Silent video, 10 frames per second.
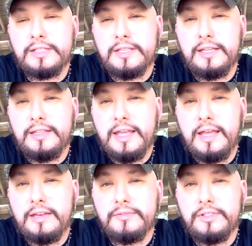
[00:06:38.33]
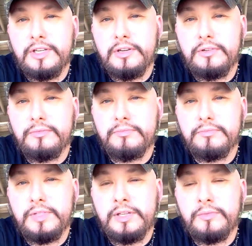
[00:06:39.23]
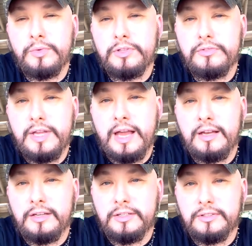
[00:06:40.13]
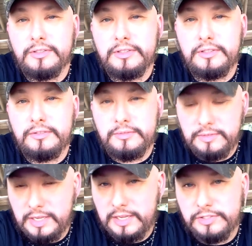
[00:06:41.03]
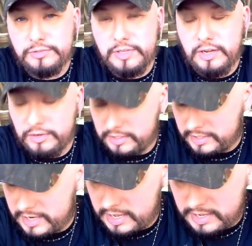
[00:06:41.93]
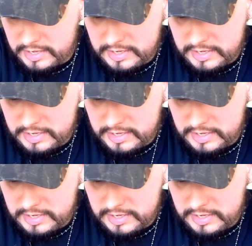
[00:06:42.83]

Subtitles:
translate that, in with your dialogue as they're talking.